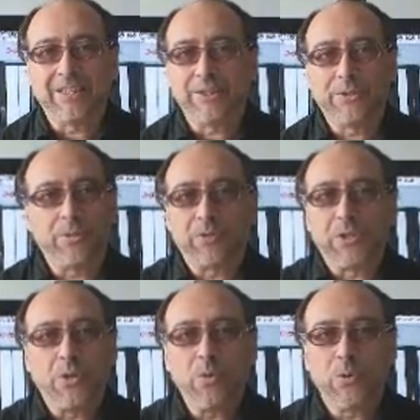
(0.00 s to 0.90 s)
You don't
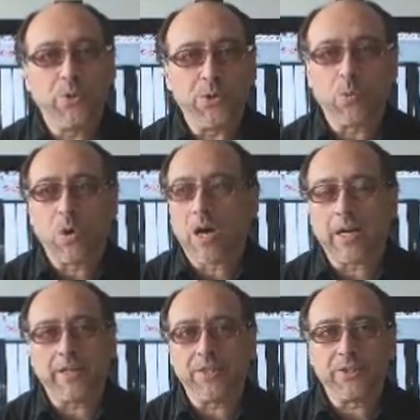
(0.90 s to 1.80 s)
know who you
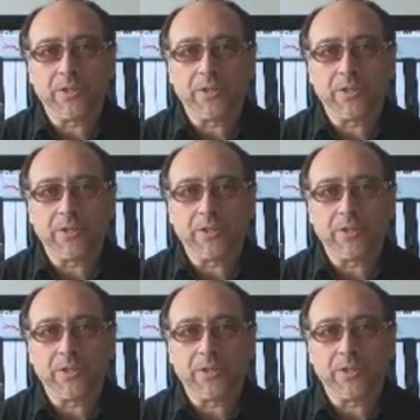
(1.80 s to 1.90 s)
are and you